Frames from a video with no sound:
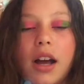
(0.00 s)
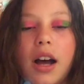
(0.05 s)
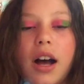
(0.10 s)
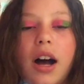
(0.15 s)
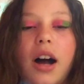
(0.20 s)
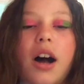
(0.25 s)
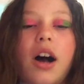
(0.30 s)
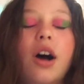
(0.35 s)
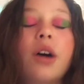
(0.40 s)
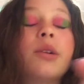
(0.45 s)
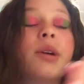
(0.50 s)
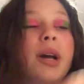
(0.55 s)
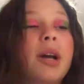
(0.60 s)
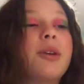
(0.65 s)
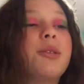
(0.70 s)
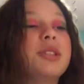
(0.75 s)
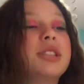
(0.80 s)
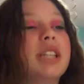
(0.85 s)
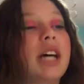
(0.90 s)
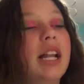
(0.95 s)
Okay,
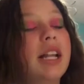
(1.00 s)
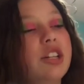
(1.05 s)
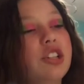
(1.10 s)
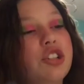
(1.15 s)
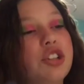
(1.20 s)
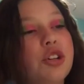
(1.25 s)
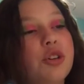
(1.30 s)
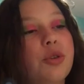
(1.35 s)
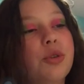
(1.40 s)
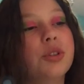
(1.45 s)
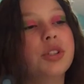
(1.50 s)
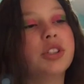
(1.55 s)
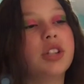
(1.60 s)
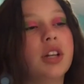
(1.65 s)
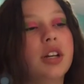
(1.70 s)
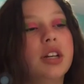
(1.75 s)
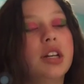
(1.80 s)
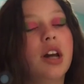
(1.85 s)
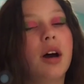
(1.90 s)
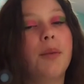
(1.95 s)
Quasali, choose
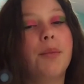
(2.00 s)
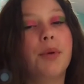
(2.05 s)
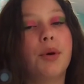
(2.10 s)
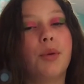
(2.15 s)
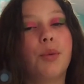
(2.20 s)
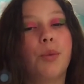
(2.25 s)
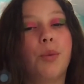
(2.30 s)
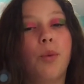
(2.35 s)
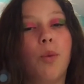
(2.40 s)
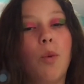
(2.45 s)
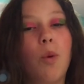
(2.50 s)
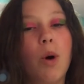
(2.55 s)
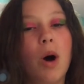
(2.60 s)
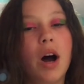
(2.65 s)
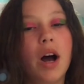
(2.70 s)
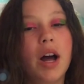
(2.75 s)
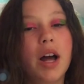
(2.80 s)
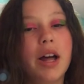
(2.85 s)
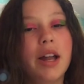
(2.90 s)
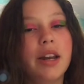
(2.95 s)
number
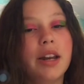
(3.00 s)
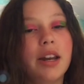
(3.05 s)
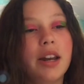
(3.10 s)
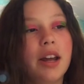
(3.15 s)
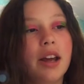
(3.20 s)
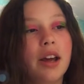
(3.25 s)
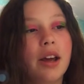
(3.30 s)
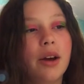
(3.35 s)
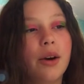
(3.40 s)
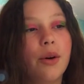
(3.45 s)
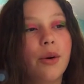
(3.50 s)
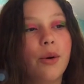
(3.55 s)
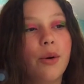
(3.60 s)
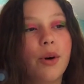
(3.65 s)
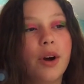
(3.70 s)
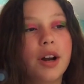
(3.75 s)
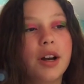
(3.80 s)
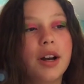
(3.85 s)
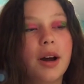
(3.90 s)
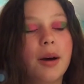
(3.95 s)
1
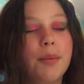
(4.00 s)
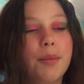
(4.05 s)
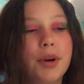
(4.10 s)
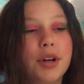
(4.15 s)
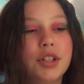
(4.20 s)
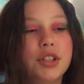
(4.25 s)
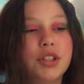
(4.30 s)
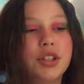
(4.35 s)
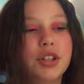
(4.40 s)
or number 2.